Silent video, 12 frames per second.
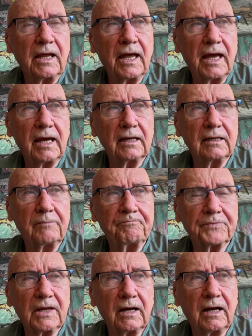And
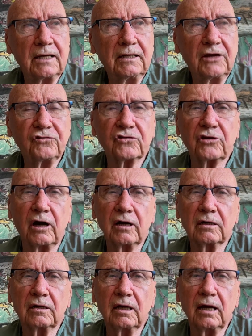I did
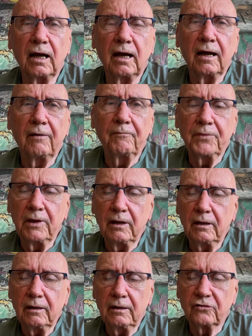start
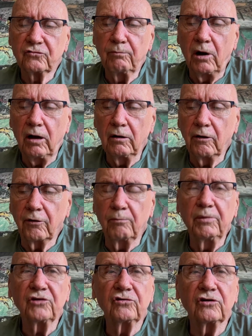a small little
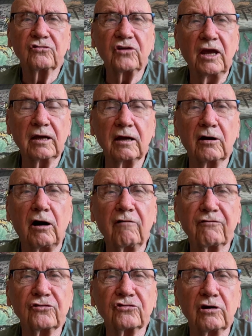business taking
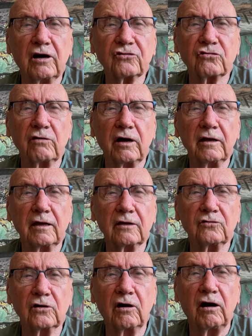golfers to Australia
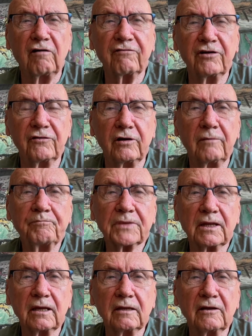to golf in
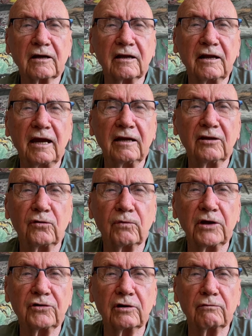the Canadian
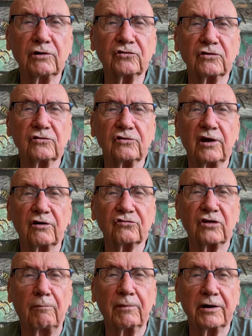winter, which is their
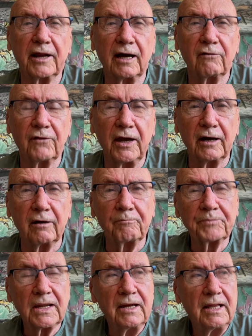summer down there.
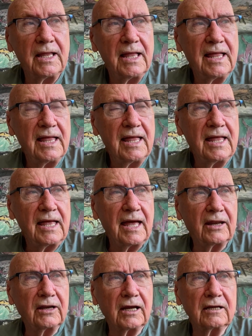
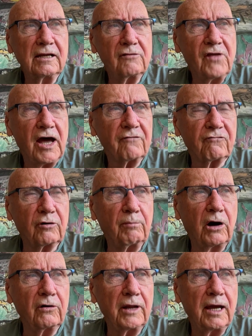And I did that for
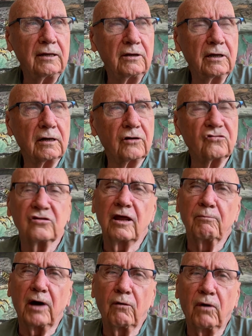about 8 years.
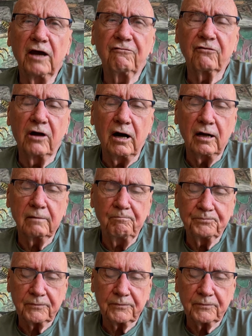Then my wife got